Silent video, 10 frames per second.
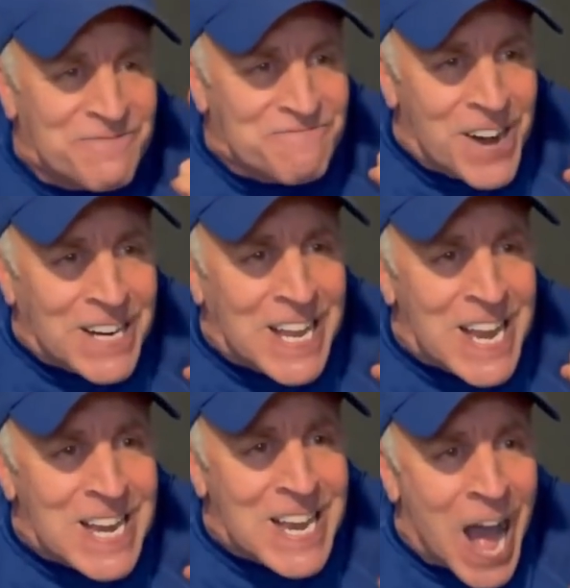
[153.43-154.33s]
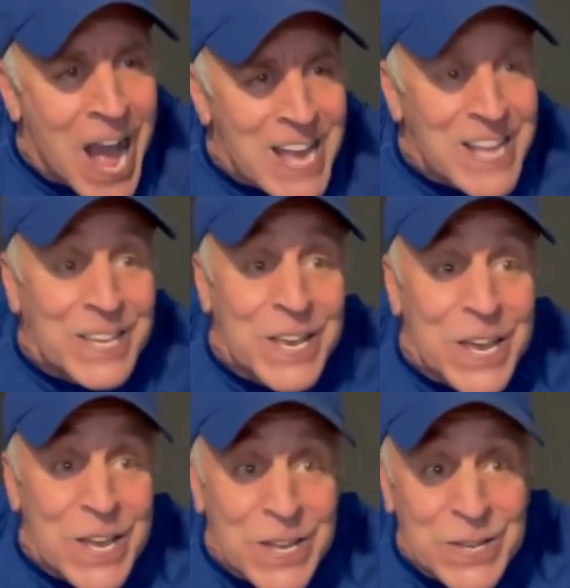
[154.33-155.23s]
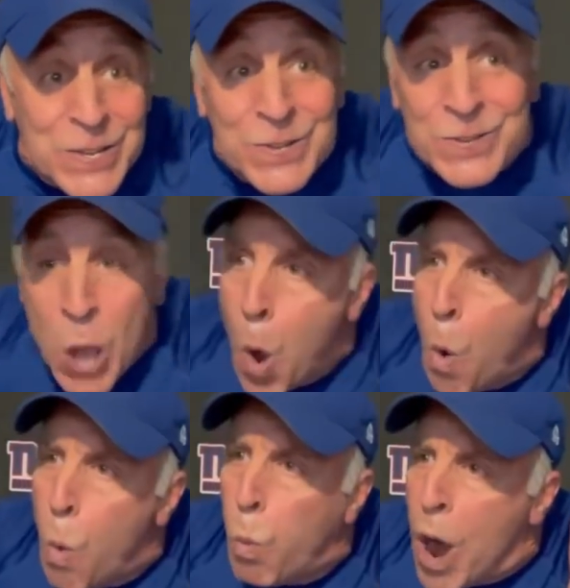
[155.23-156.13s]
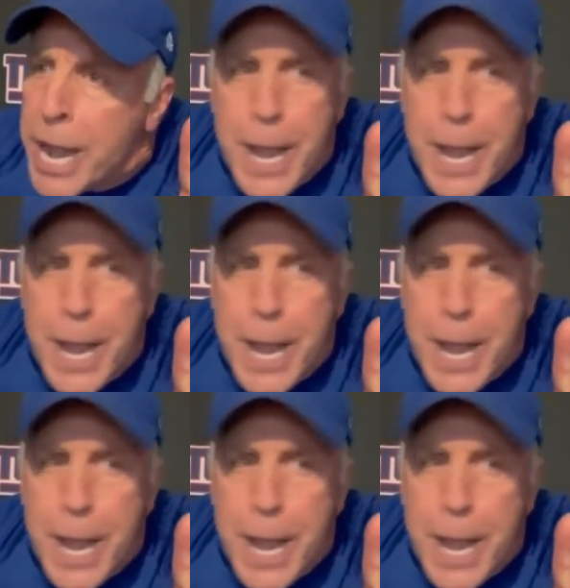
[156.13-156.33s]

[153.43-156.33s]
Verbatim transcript: fucking nine years. One.